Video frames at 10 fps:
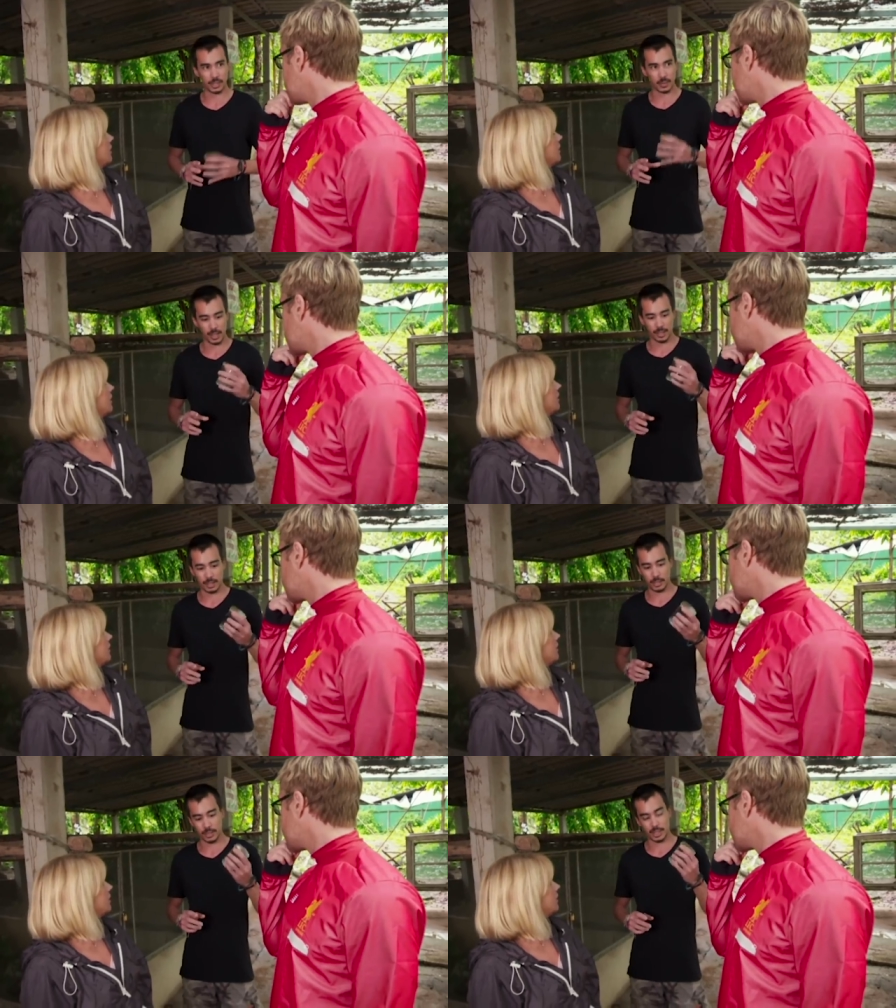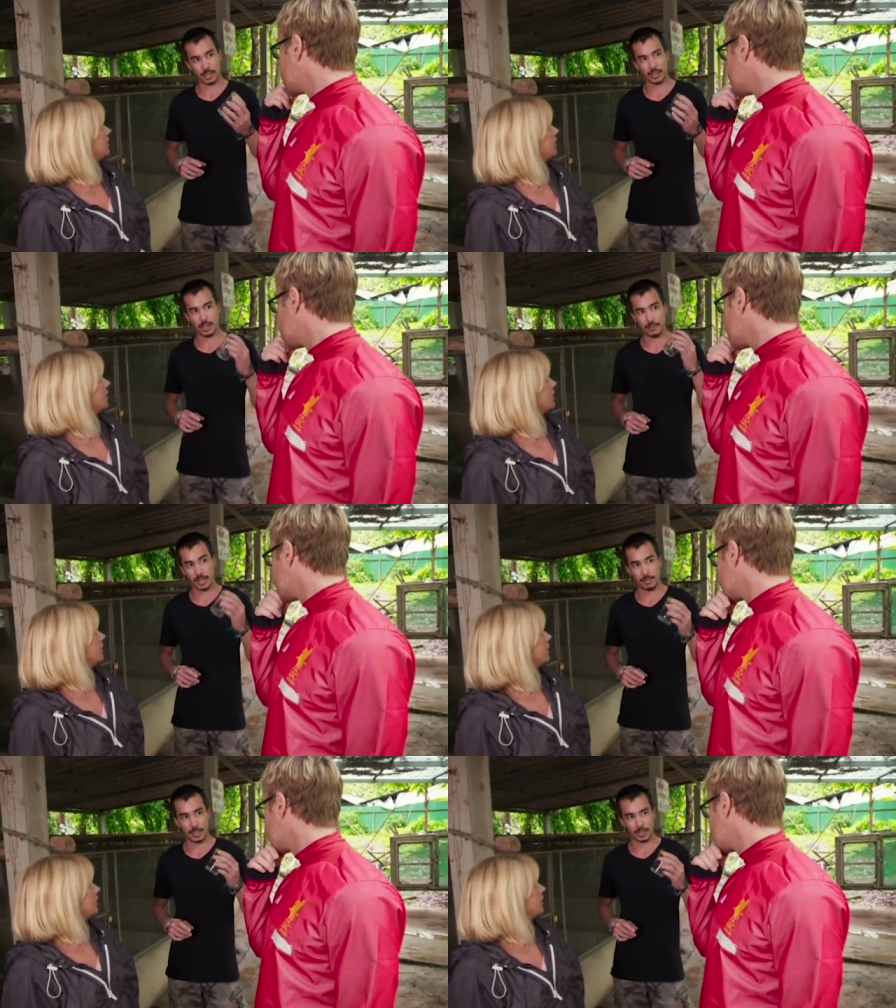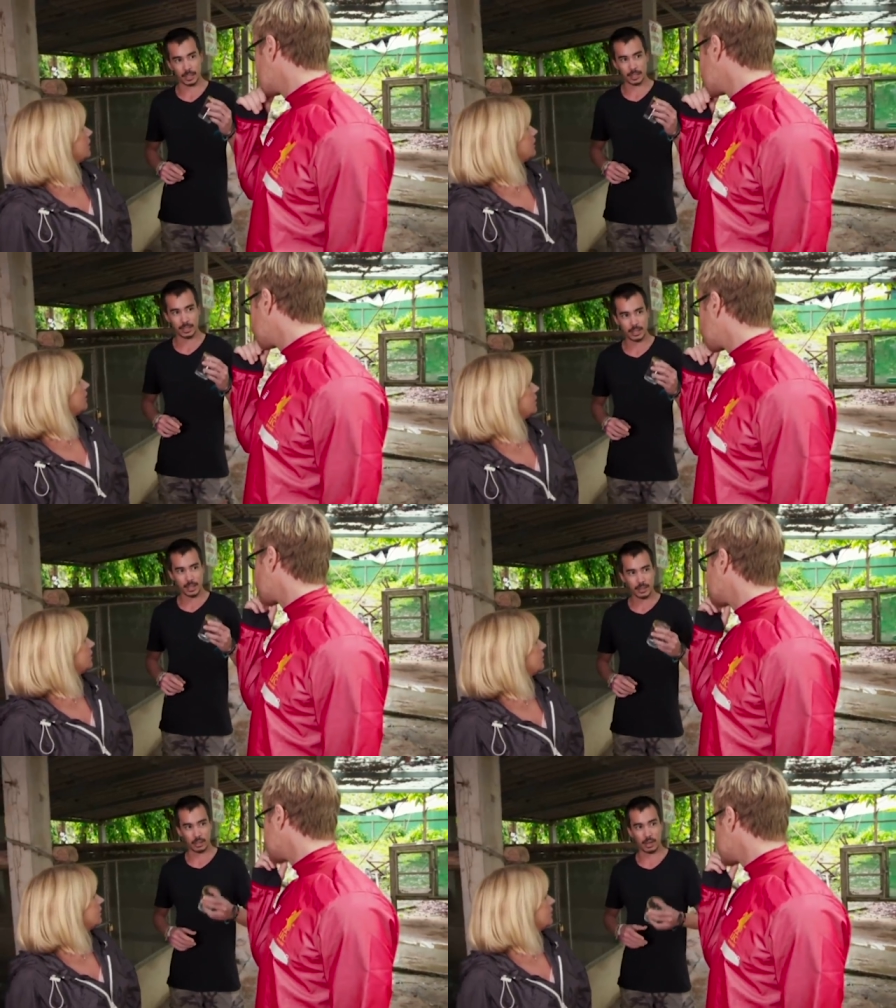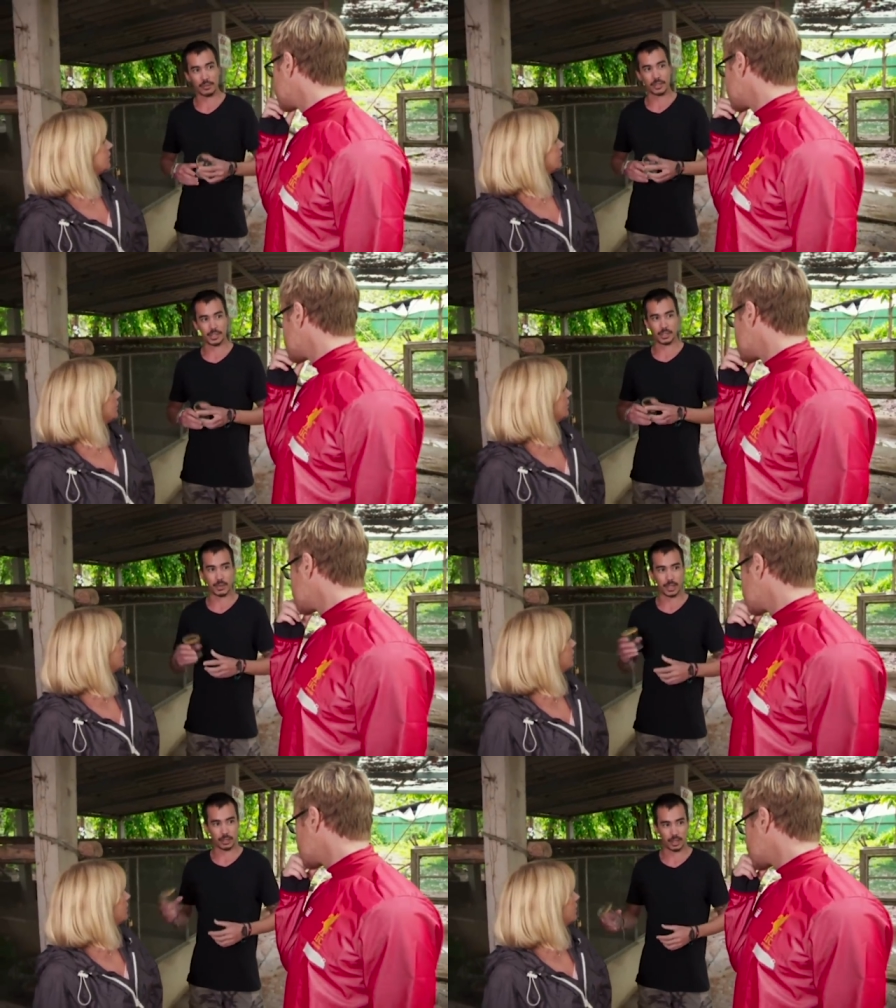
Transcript: that's why they do this uh, venom milking. Right. They'll offer this to the Red